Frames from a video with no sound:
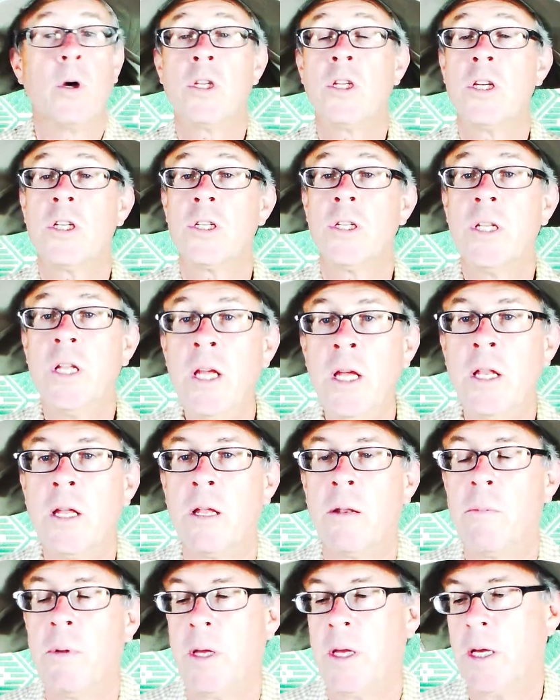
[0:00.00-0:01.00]
which is
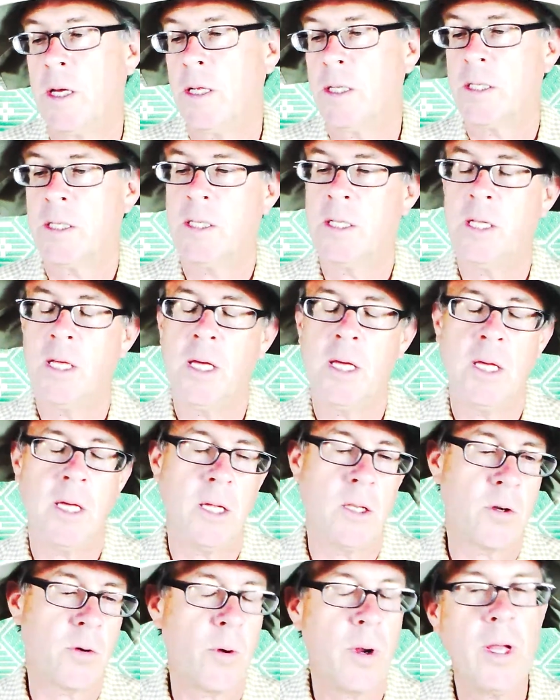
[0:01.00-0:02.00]
needed because
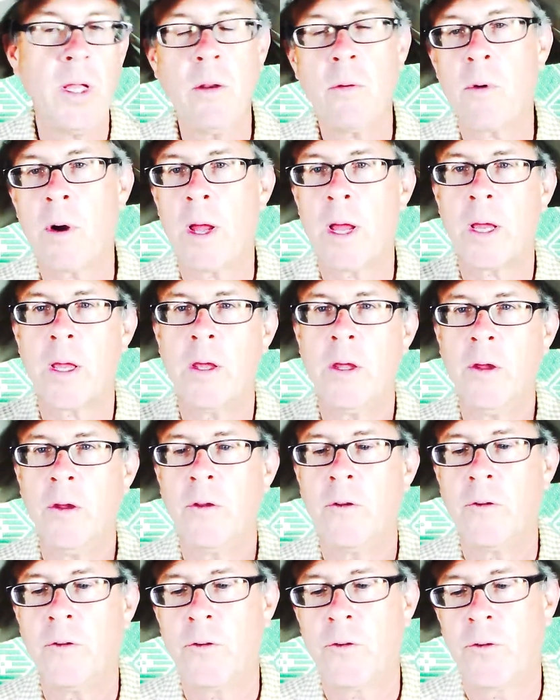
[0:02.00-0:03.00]
the train wreck
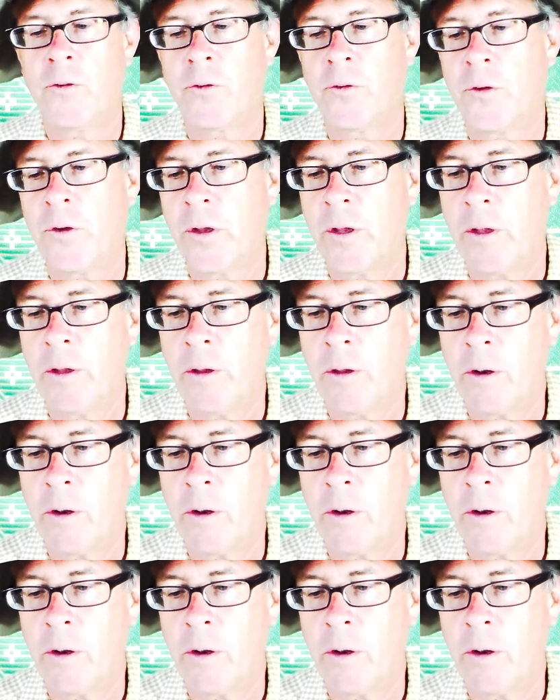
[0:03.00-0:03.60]
is,